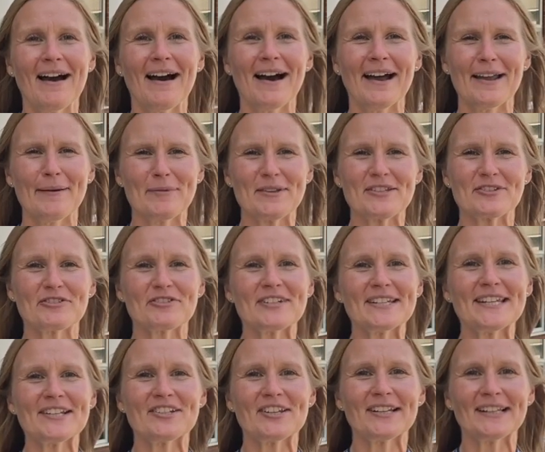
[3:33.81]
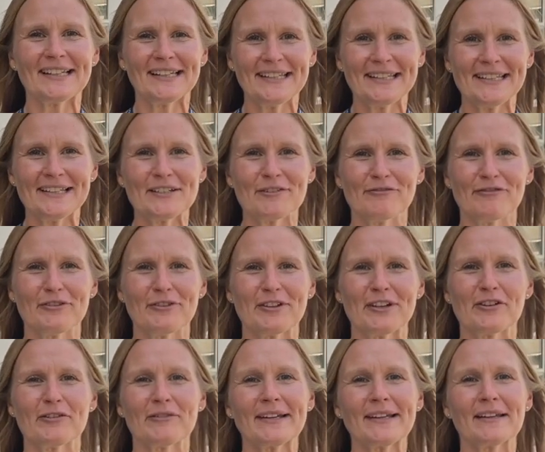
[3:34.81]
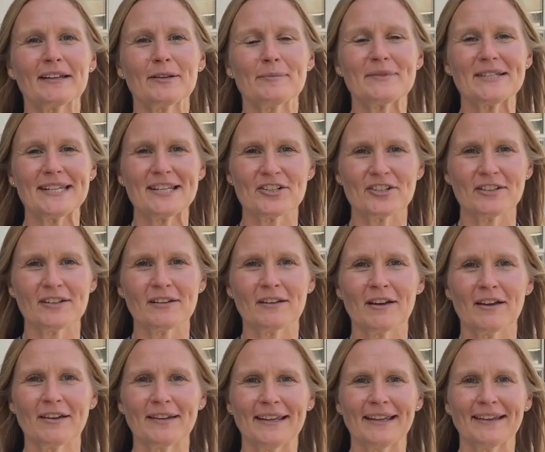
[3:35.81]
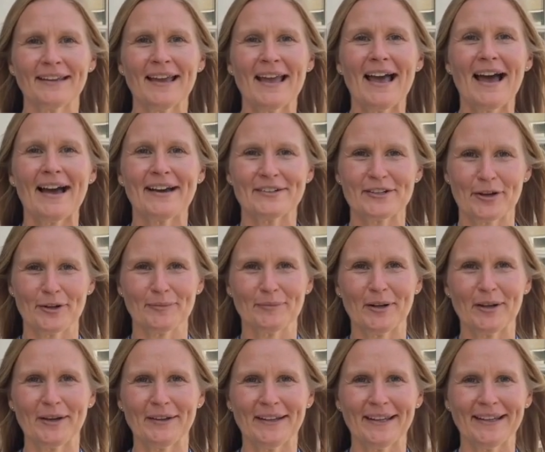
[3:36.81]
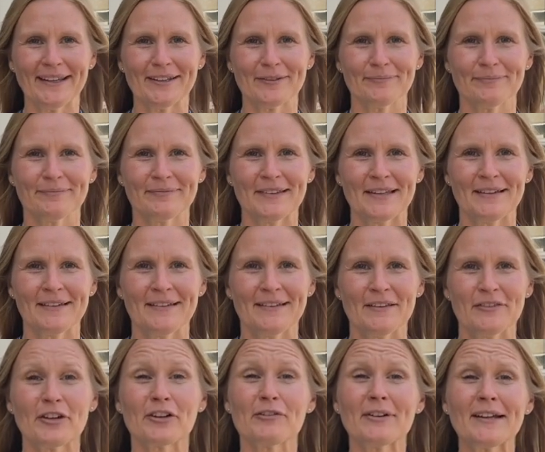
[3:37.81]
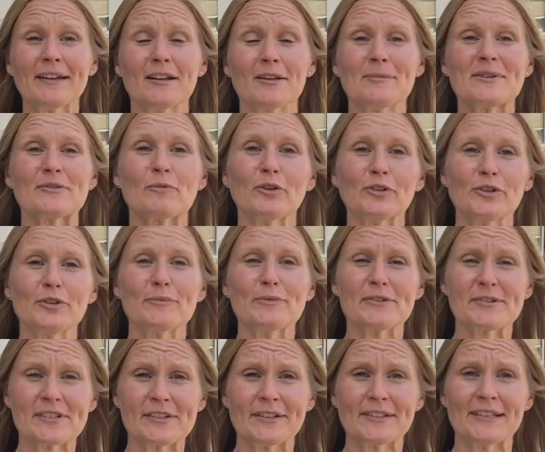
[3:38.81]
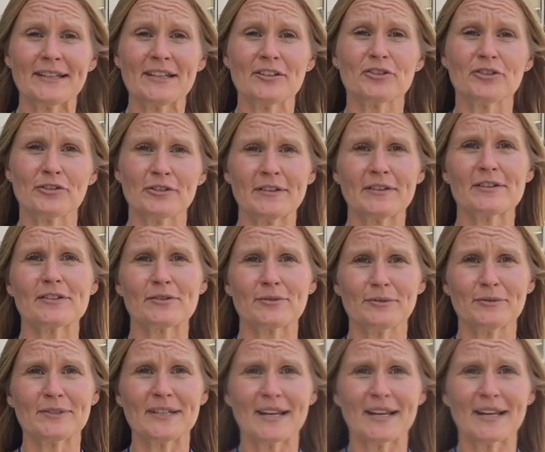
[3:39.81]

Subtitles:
I am the Strategic Lead for the Curriculum, Teaching and Learning and Home Learning. The curriculum is what you will study during the school